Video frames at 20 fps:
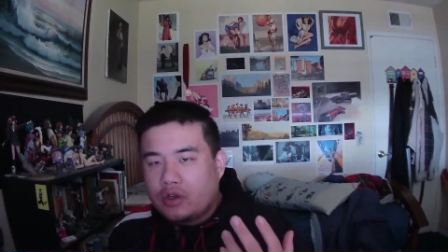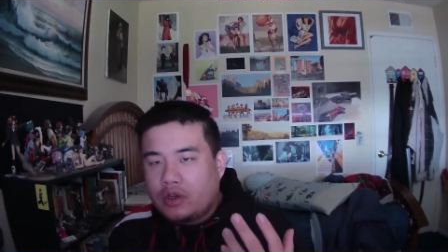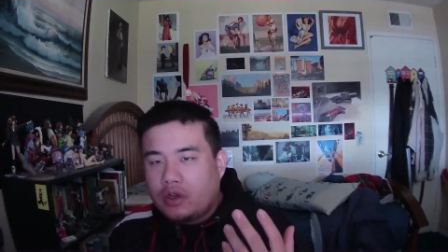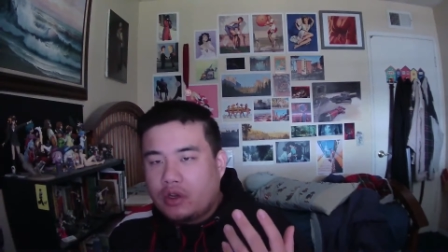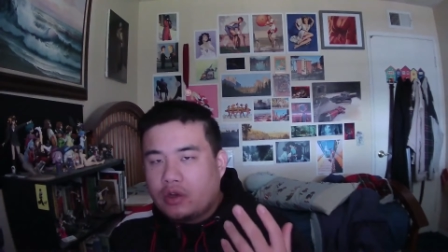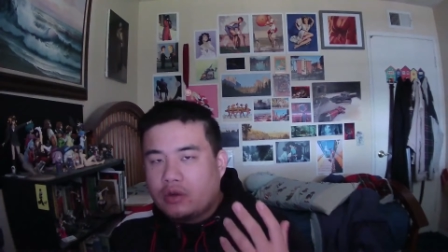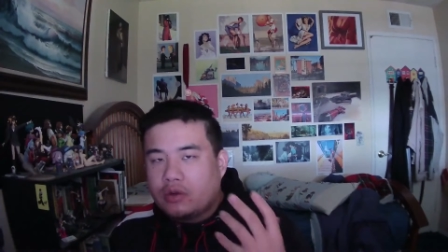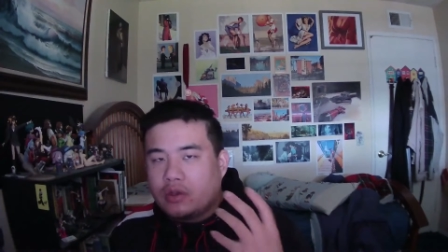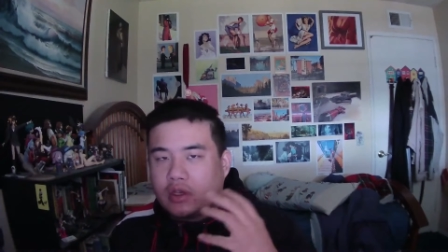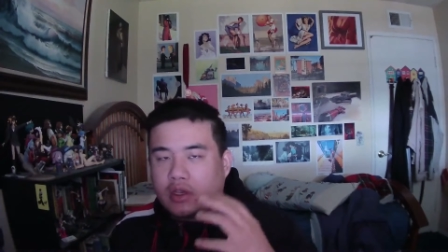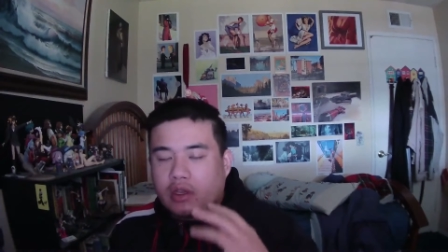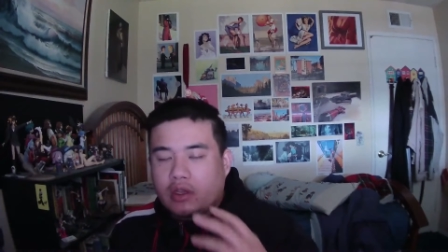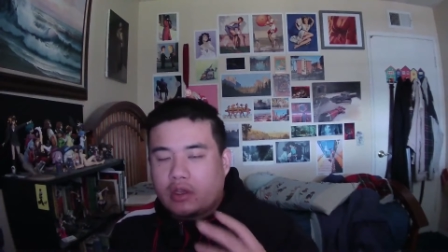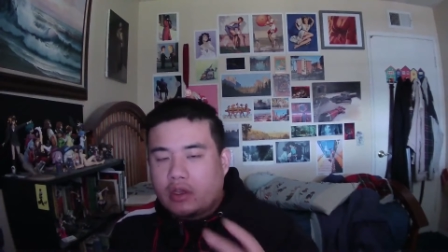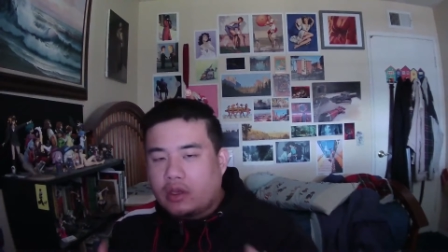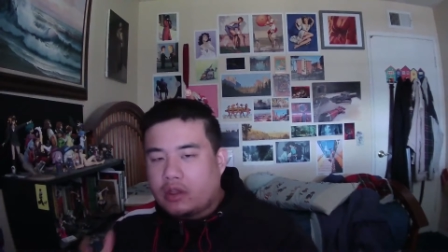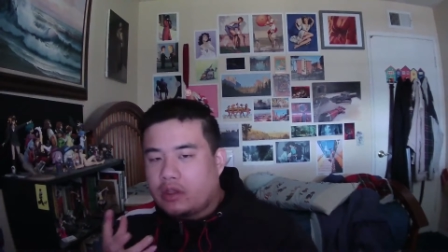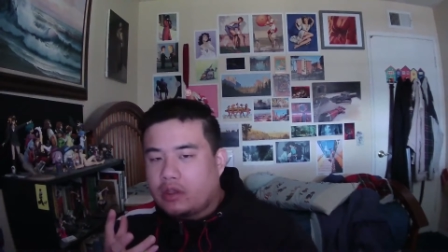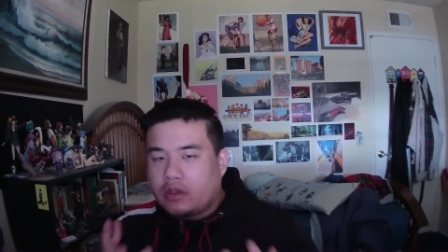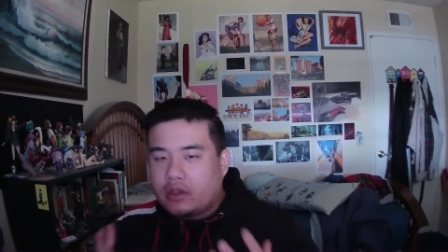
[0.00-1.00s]
You know, like
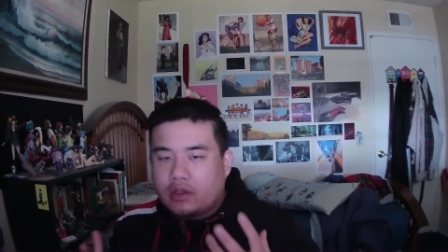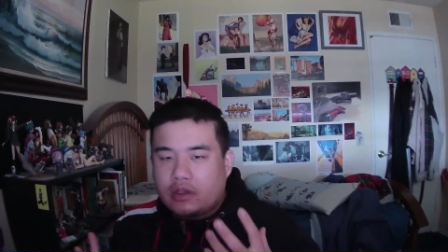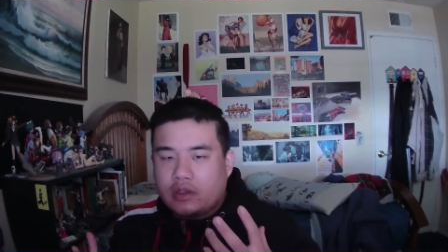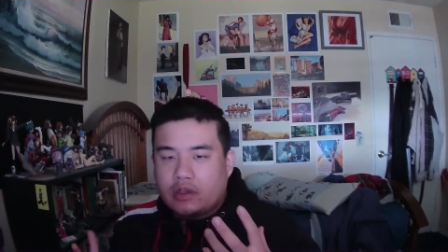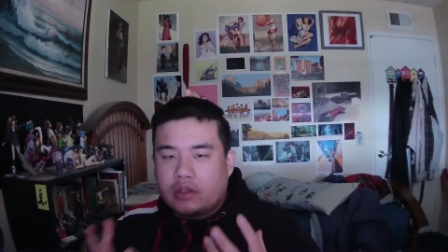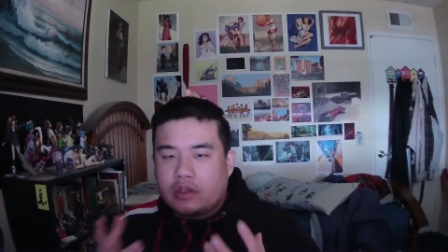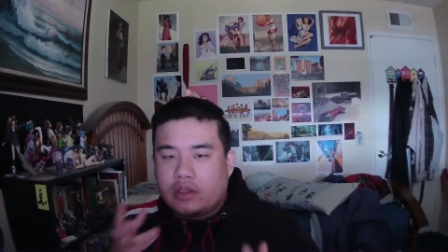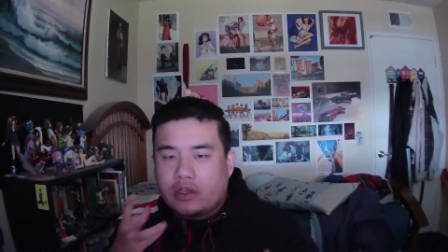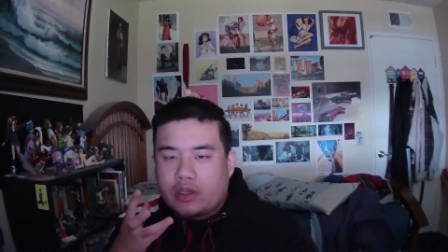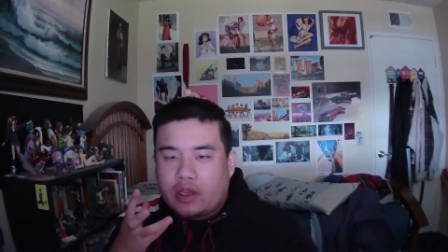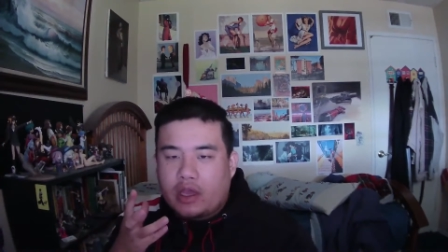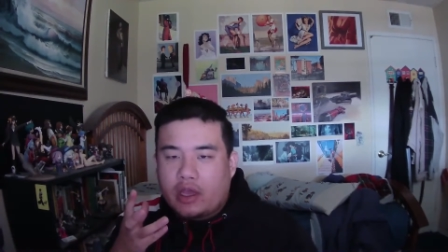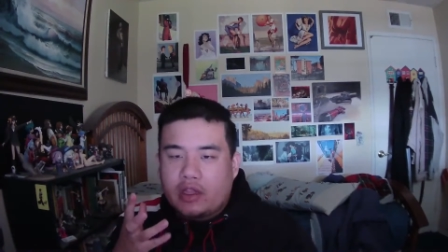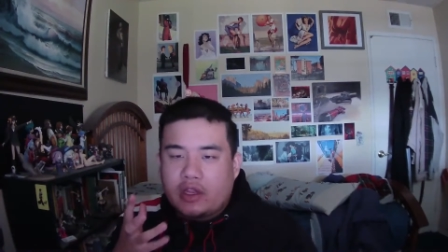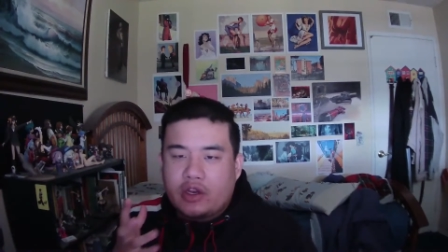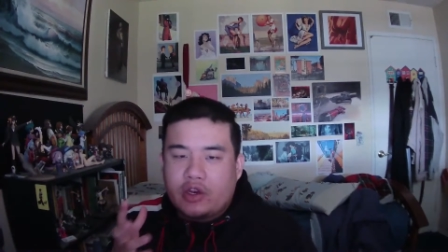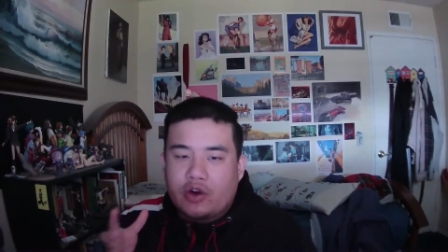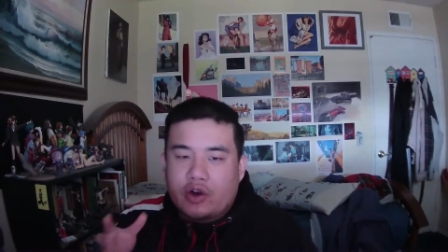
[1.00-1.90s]
and then like and then your